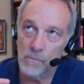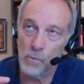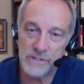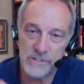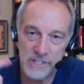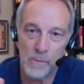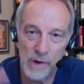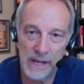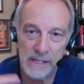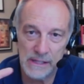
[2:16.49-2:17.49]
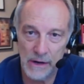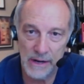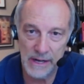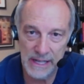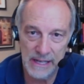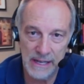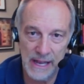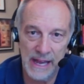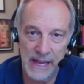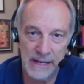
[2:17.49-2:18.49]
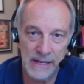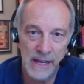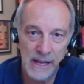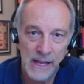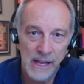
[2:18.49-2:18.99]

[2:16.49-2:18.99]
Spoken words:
with some regularity, and